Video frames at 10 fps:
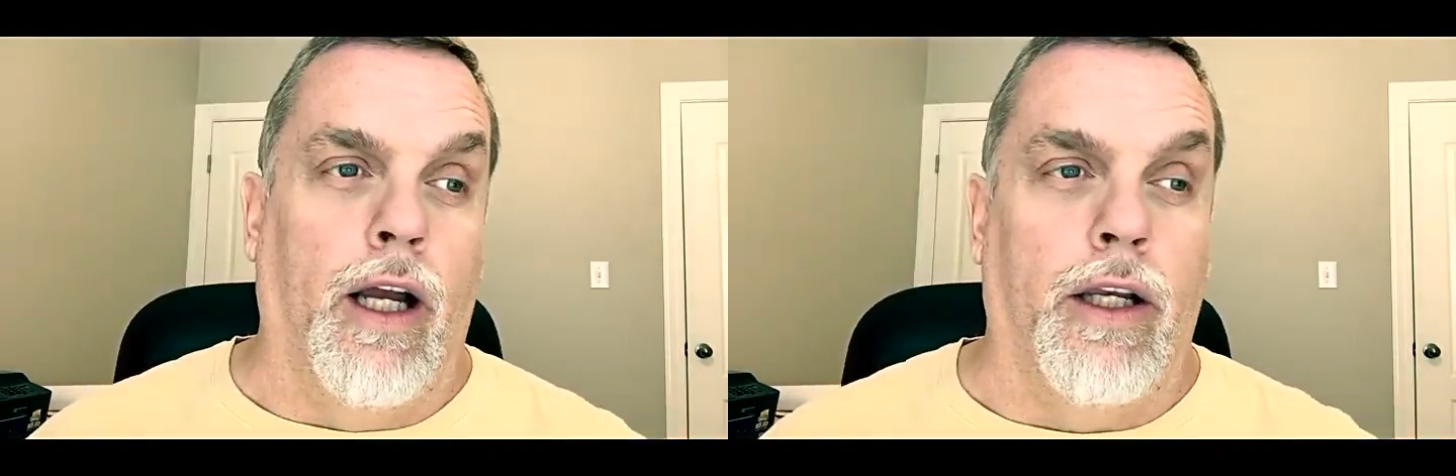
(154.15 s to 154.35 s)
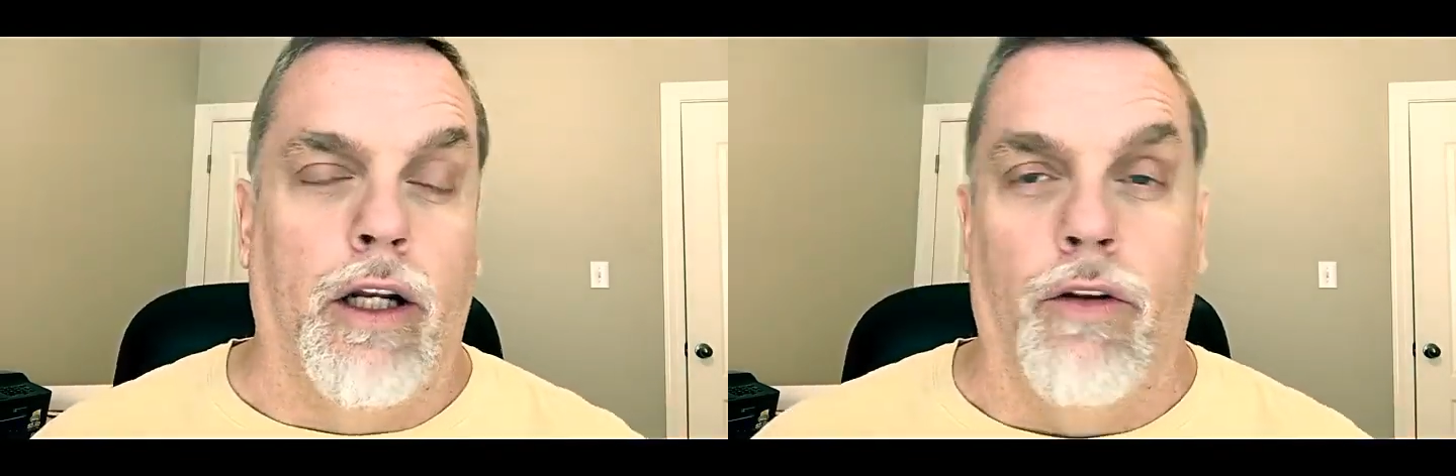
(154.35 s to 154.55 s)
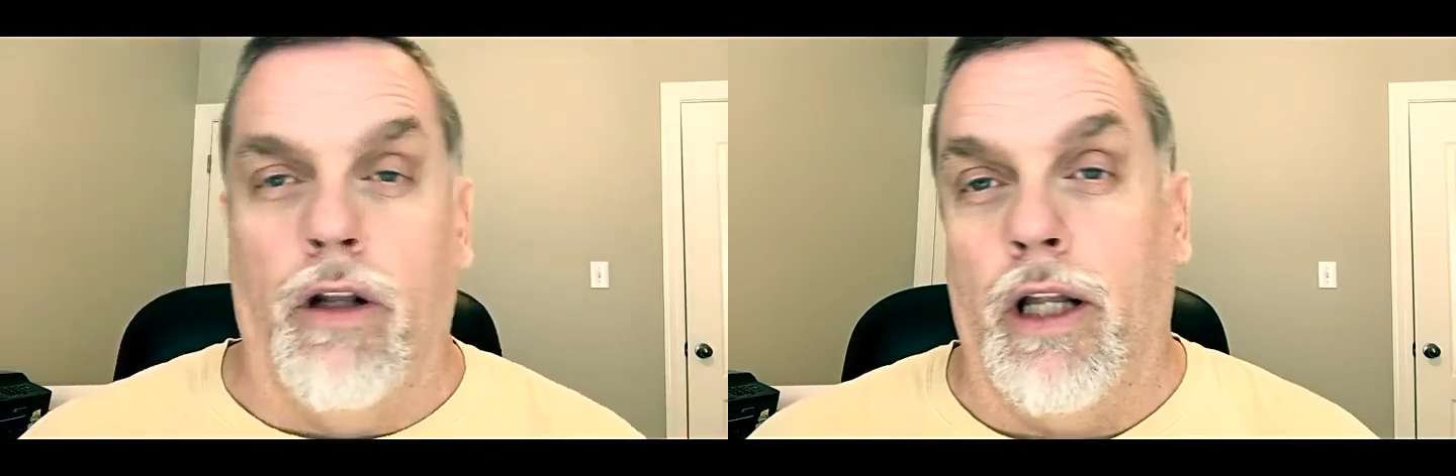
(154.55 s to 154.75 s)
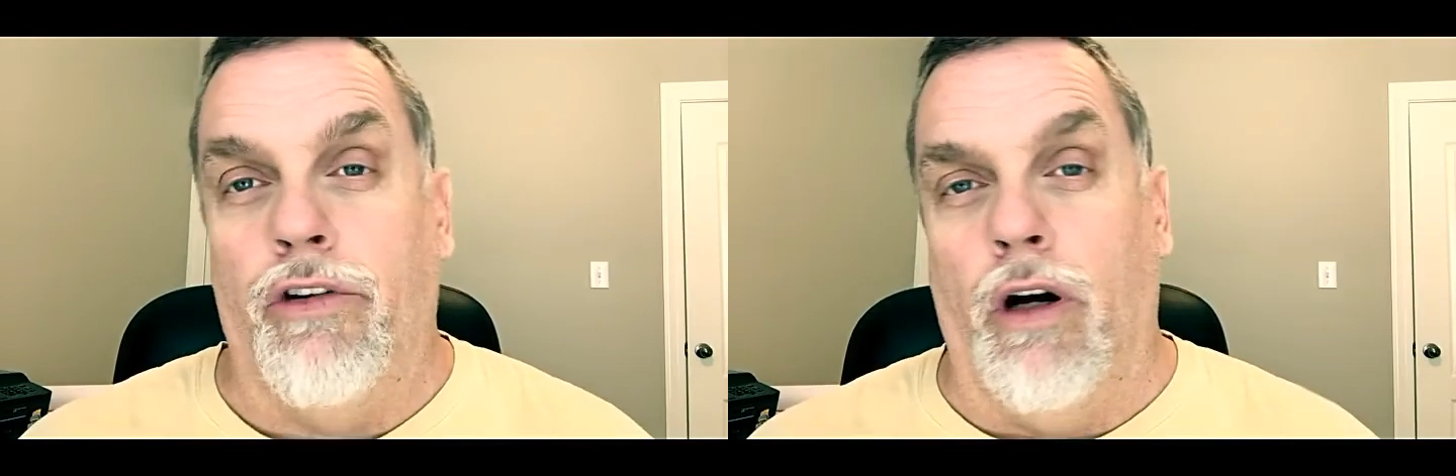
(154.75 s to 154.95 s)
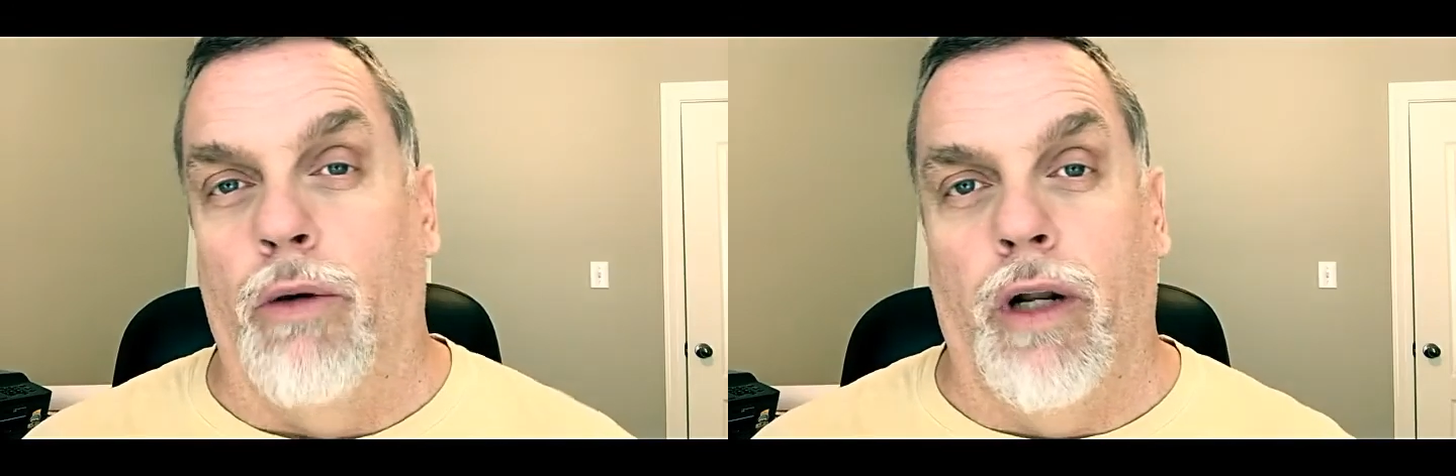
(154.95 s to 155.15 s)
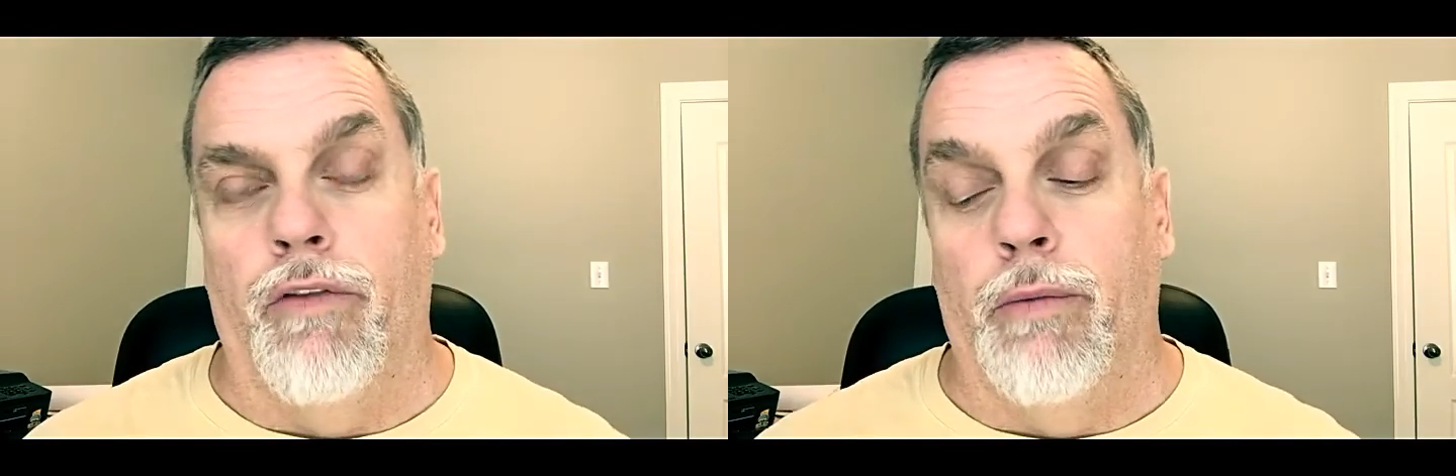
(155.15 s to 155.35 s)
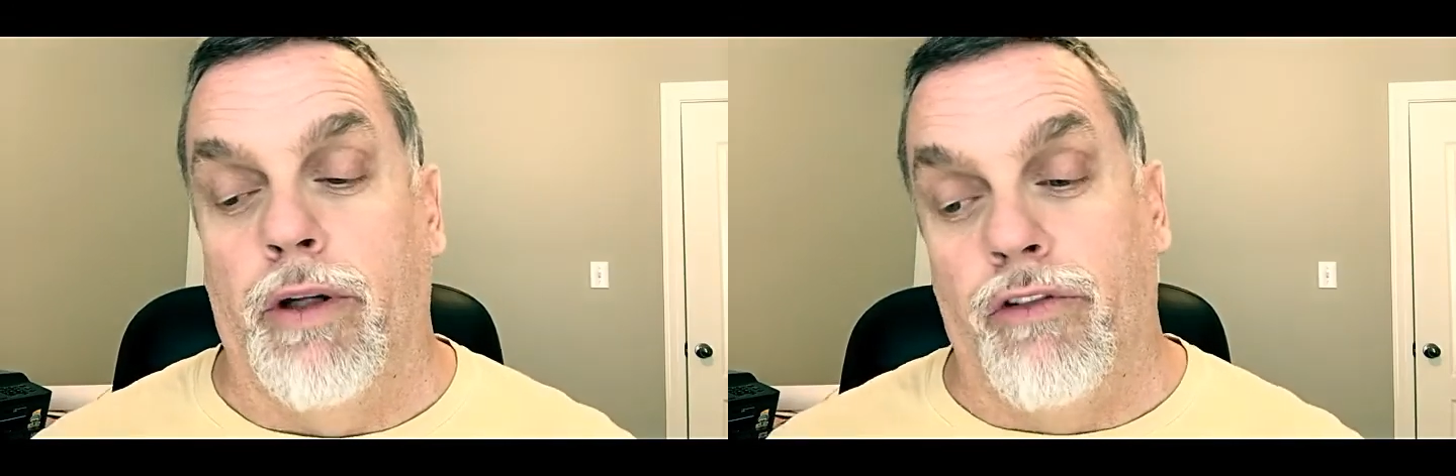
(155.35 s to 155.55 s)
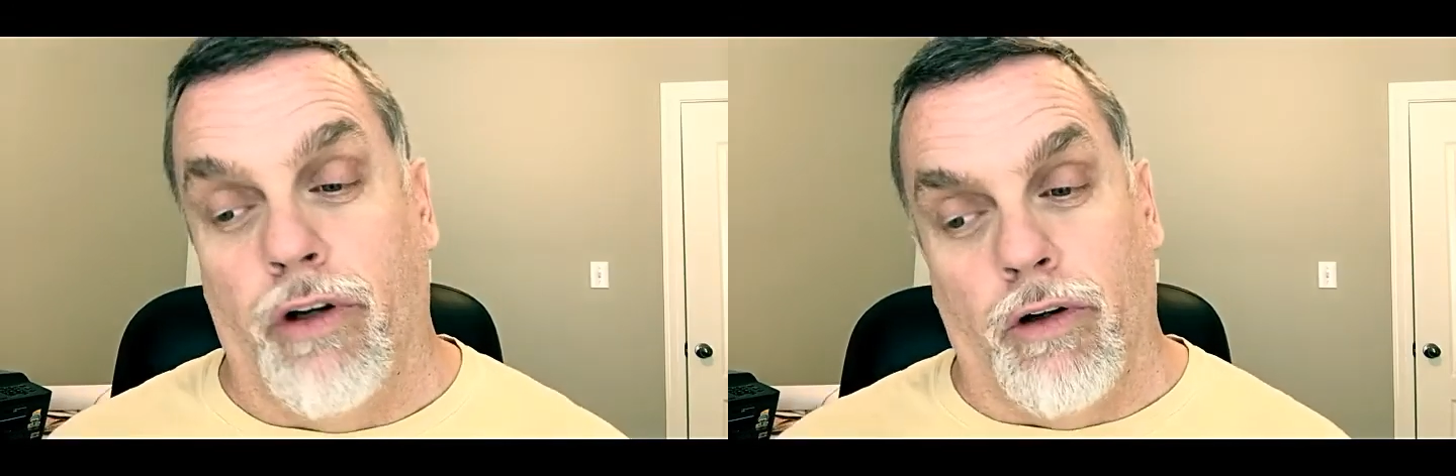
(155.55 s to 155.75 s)
you know, that lets you on, whatever.
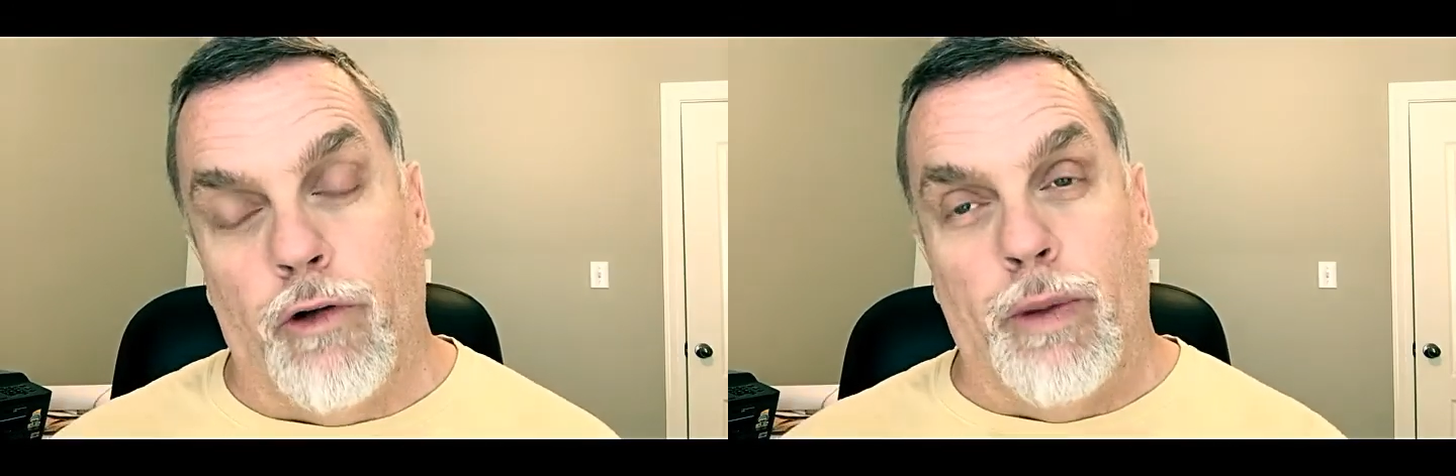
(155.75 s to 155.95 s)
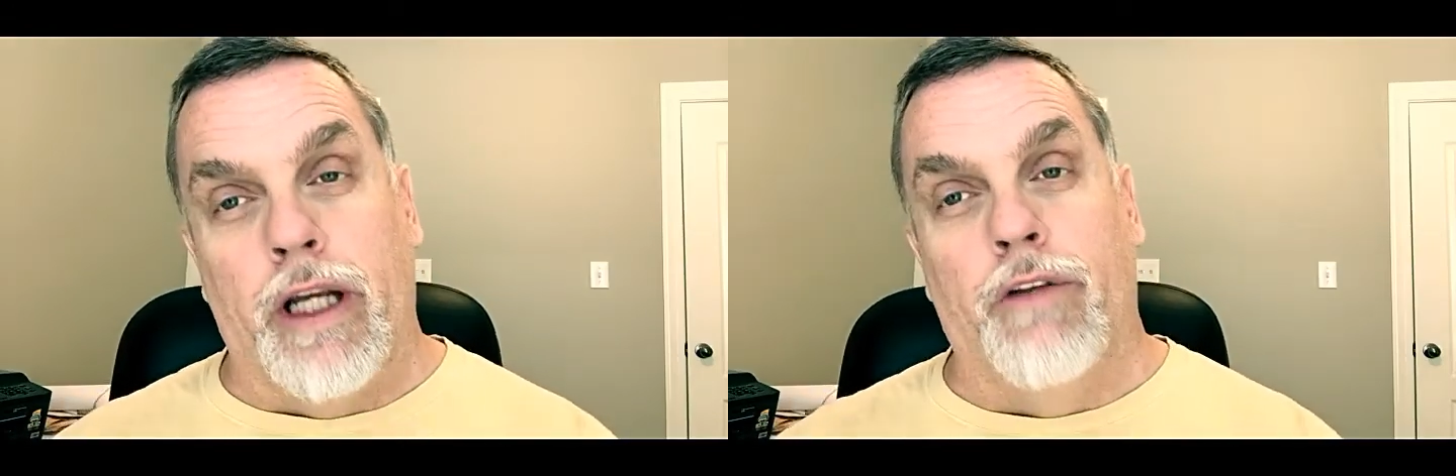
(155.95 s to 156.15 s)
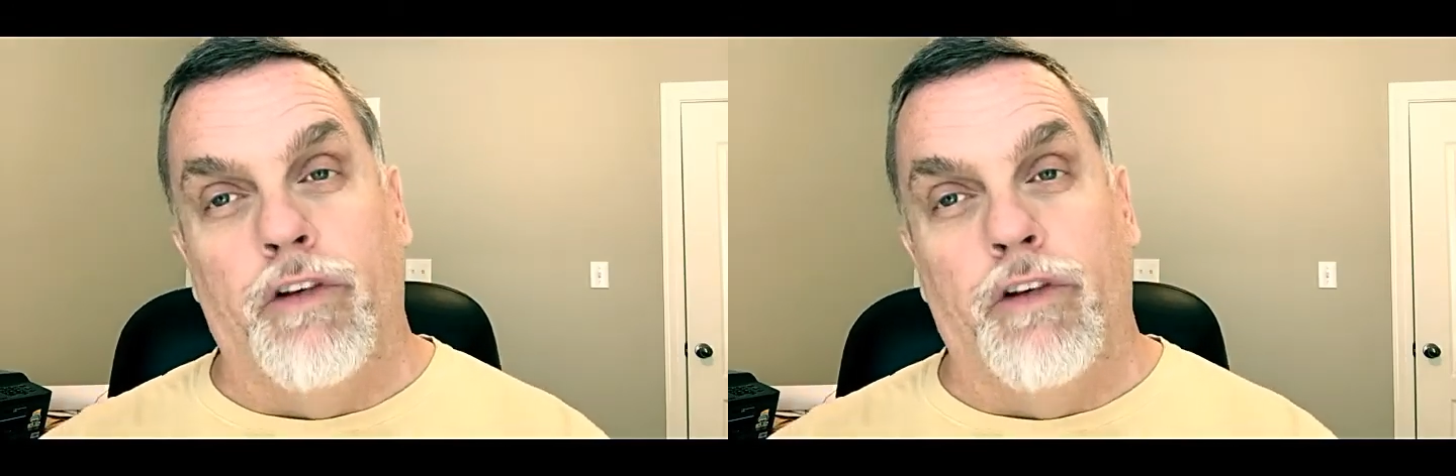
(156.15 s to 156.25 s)
But generally speaking,